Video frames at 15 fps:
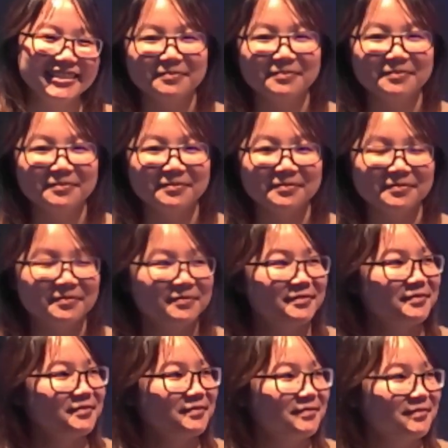
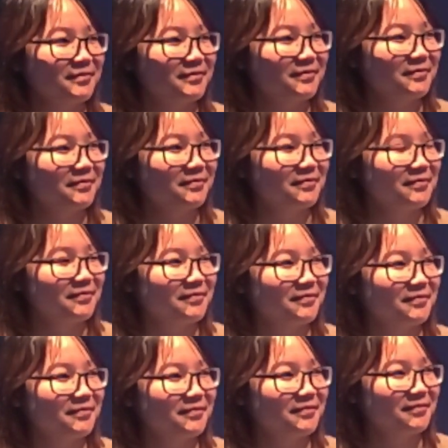
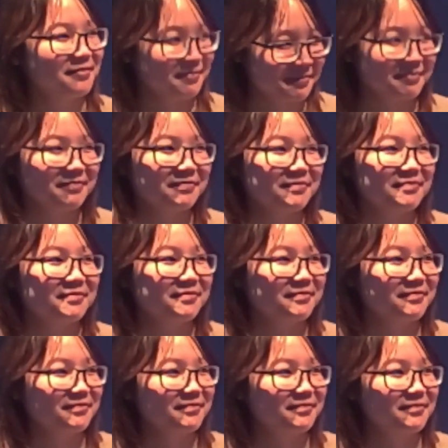No words are spoken by the person on screen.